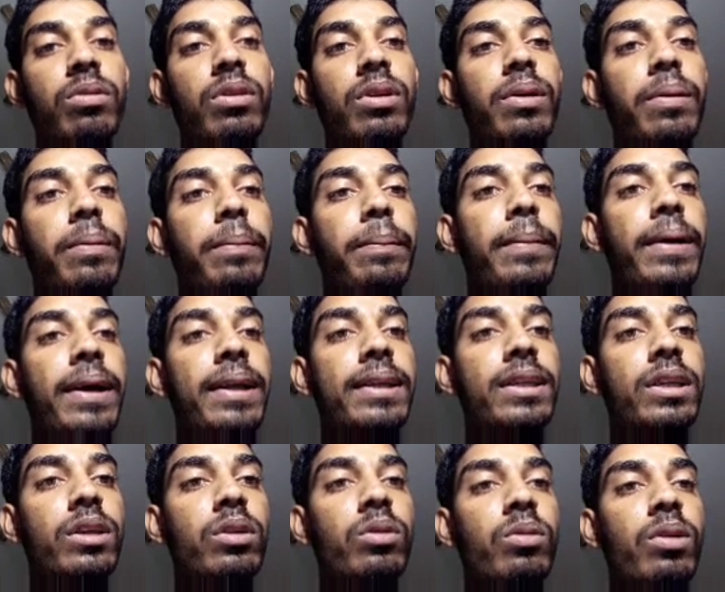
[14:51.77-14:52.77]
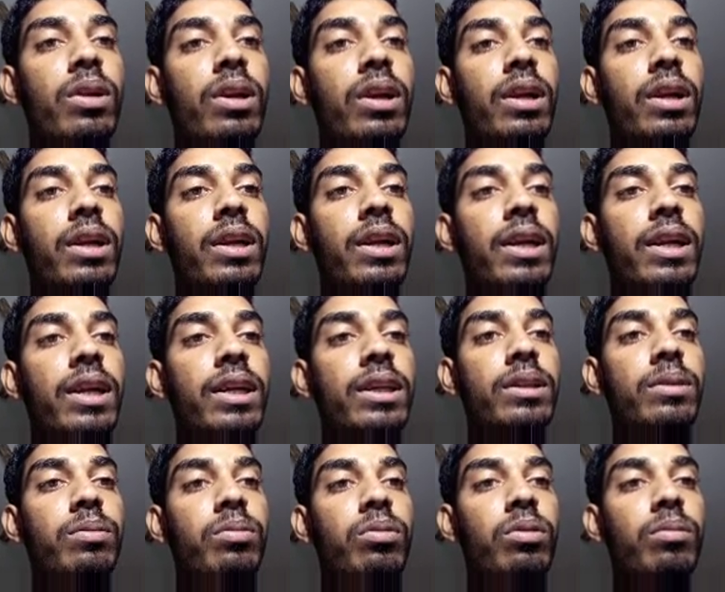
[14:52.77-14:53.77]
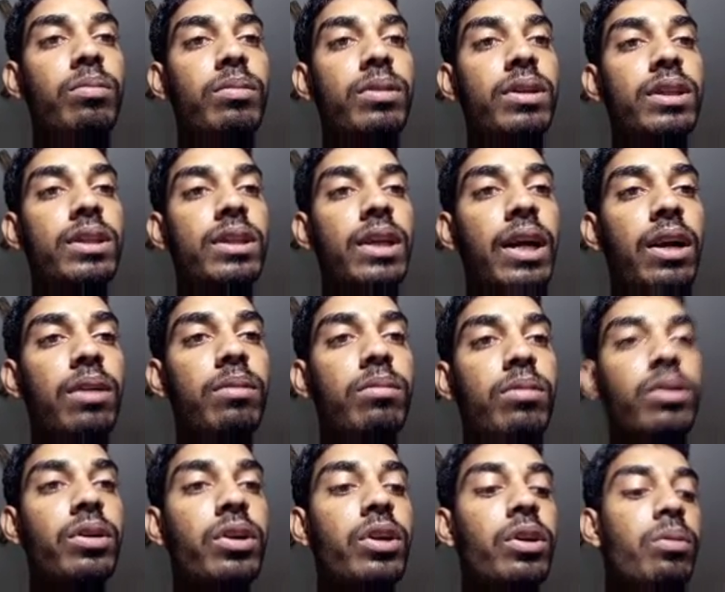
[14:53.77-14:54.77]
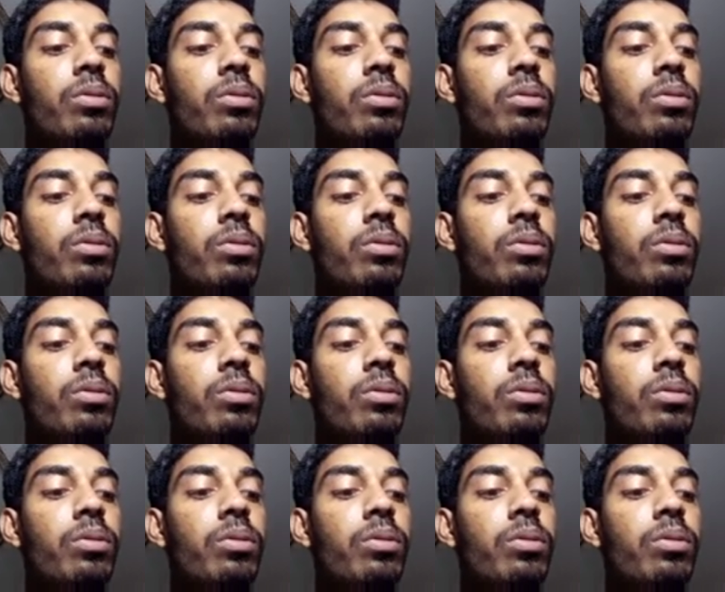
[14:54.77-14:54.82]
benzene will release from this side of the tube.